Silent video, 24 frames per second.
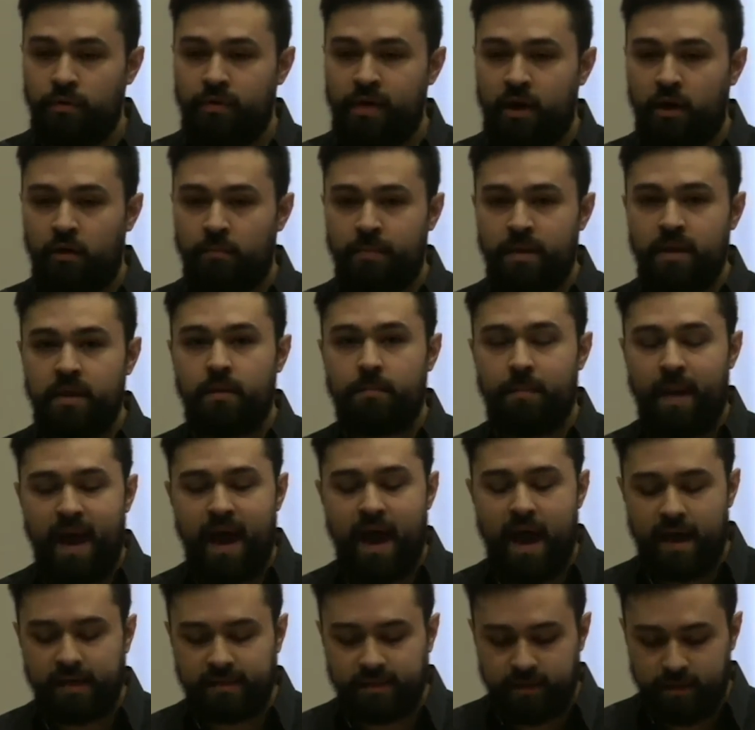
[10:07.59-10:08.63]
that are being
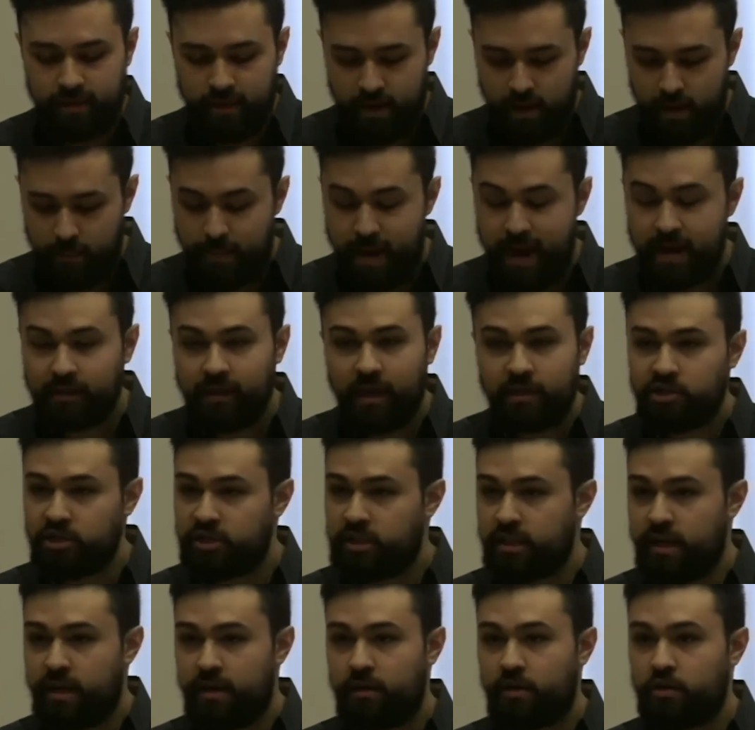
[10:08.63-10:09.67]
passed by
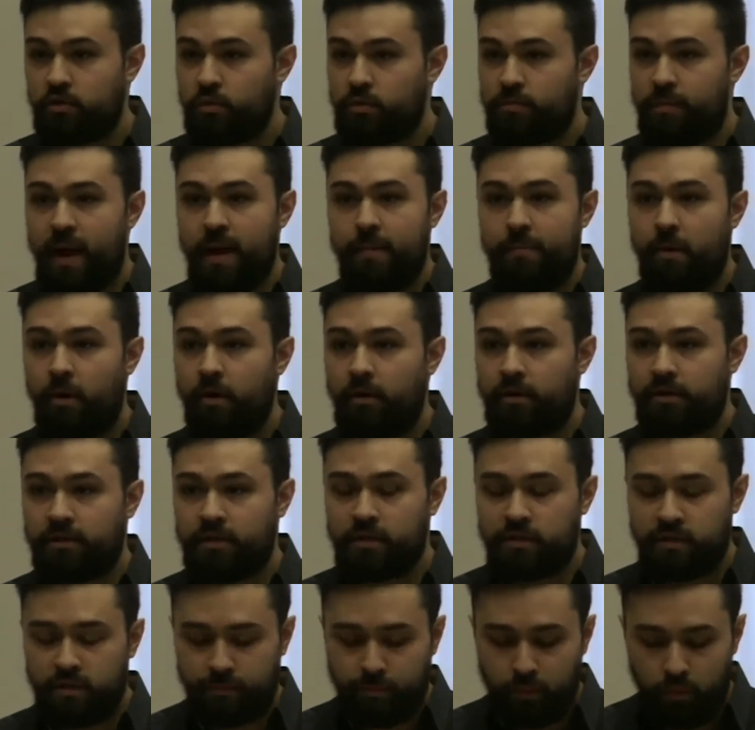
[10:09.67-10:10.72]
legislators with
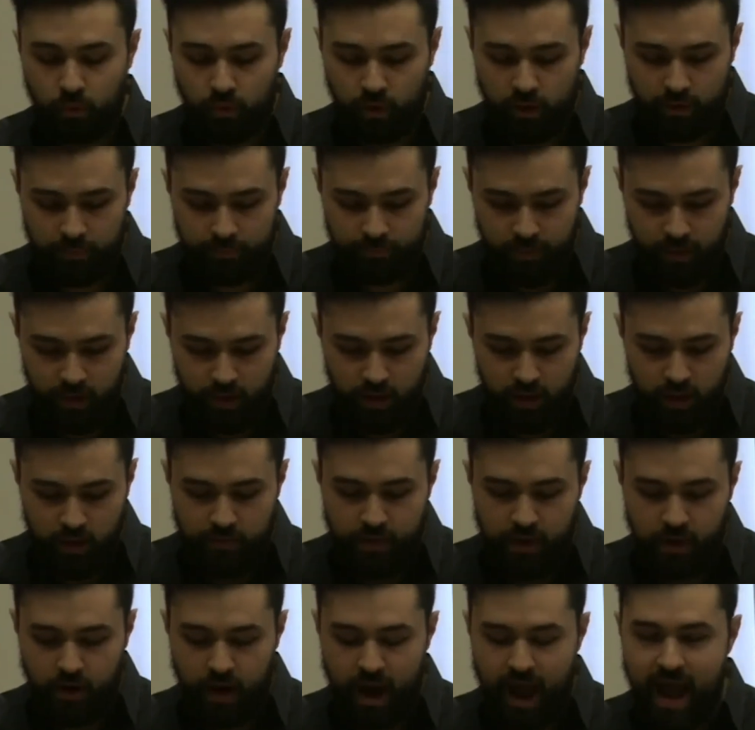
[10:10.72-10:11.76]
bipartisan support
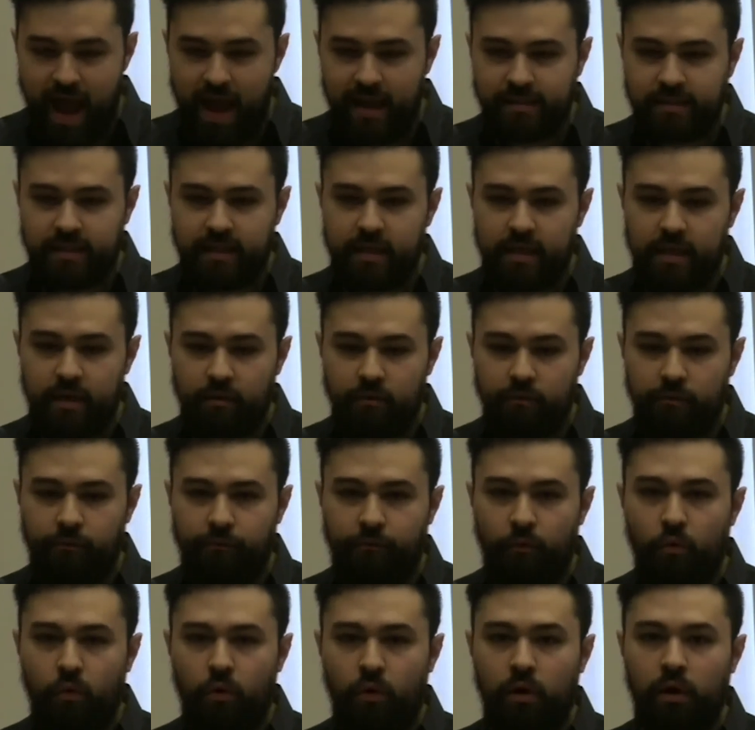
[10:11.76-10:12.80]
that are asking
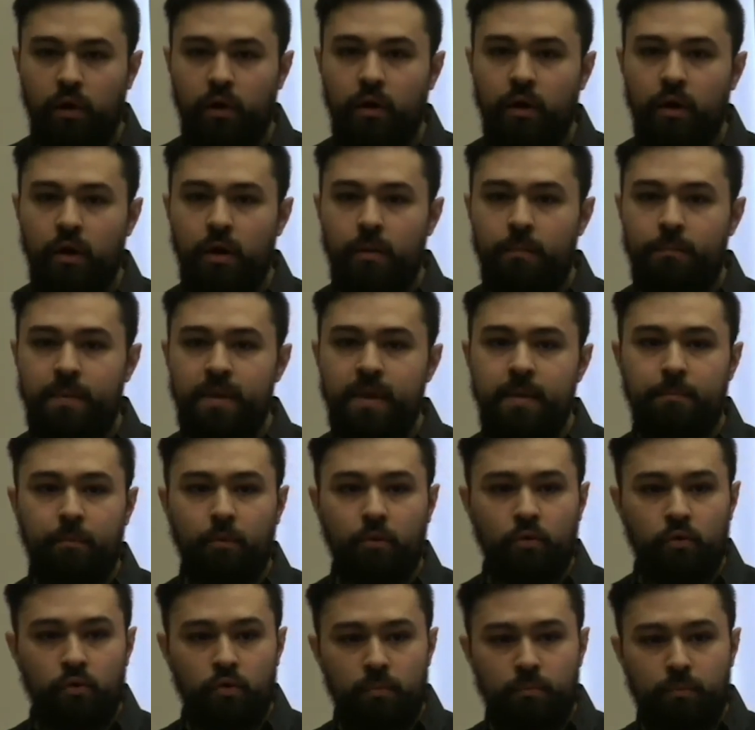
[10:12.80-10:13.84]
for
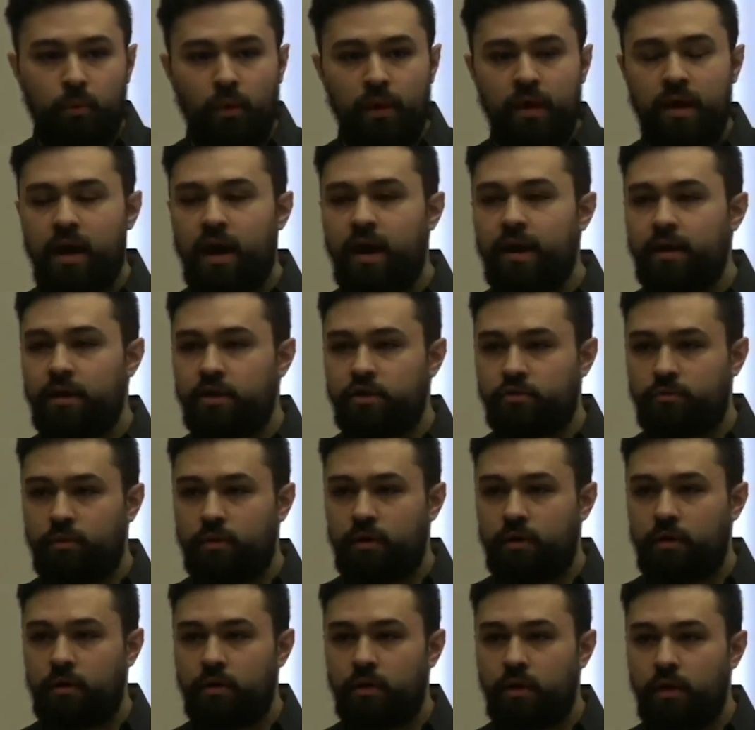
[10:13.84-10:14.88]
people who boycott
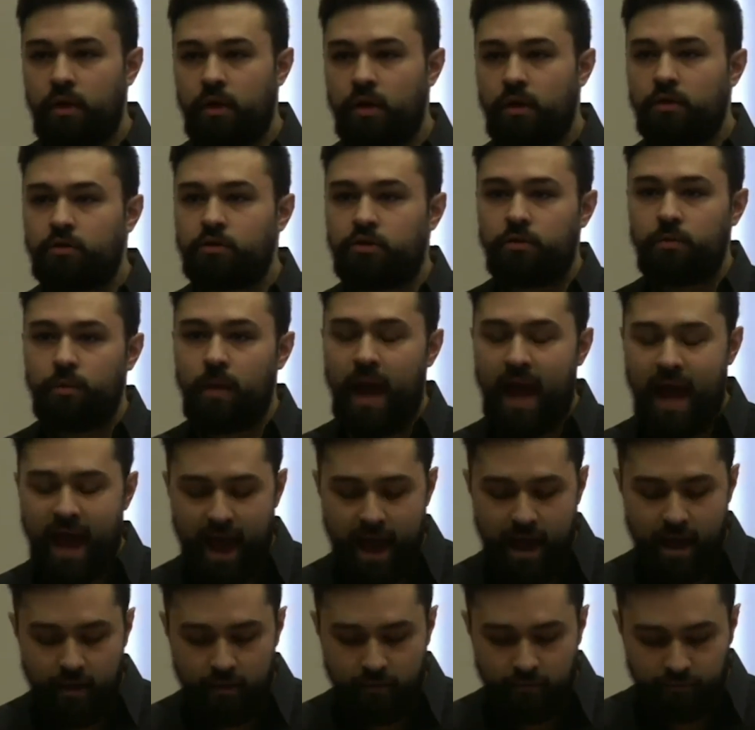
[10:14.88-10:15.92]
Israel to
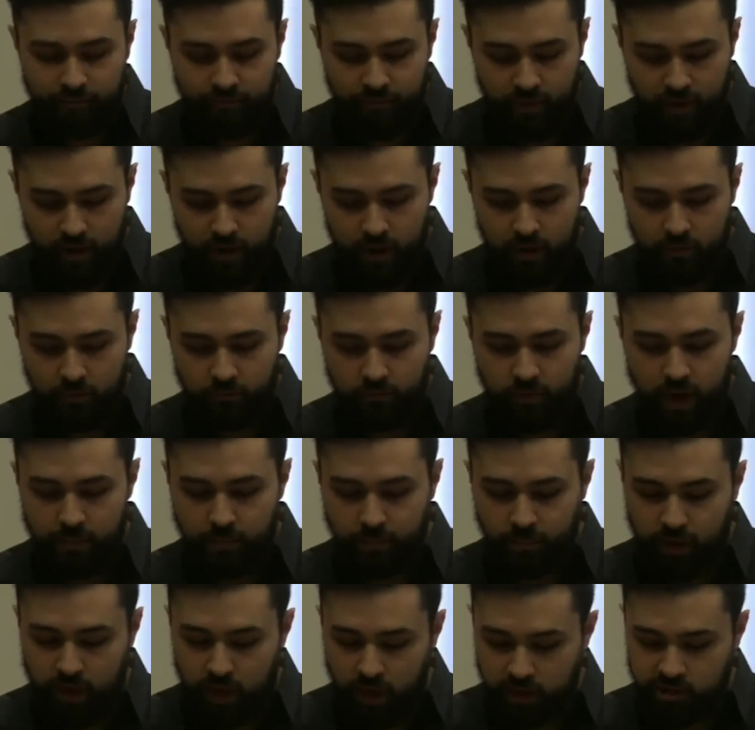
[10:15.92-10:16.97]
have
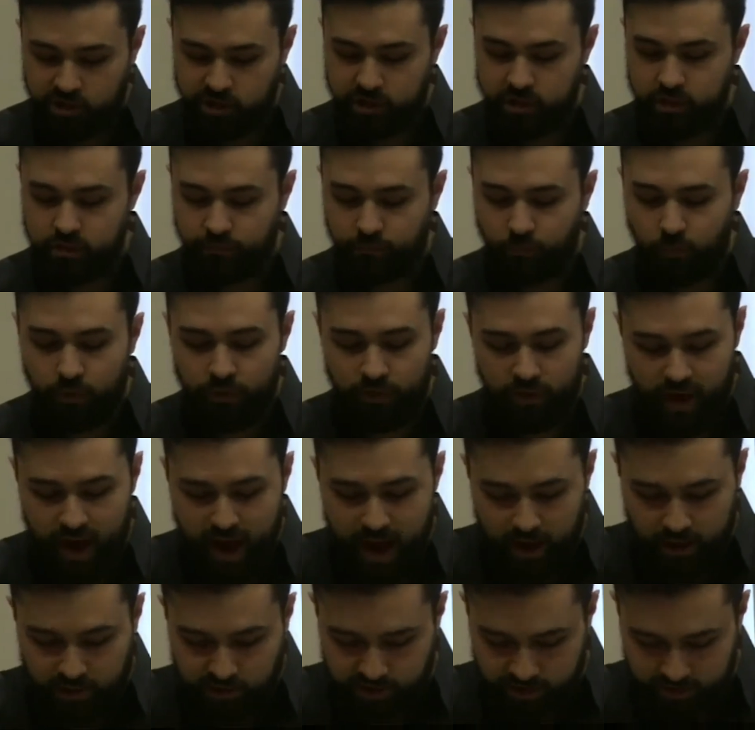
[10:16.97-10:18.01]
repercussions for their
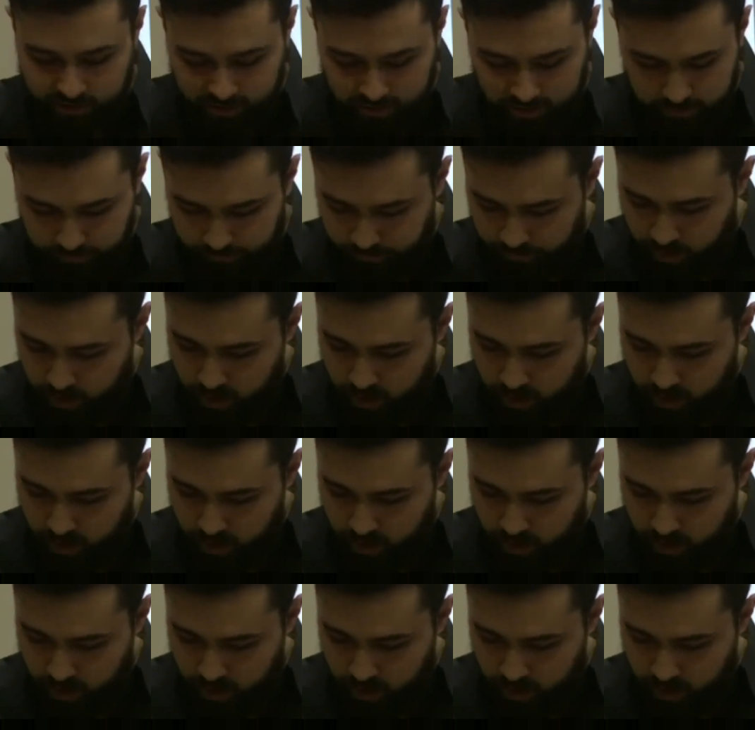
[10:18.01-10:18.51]
actions.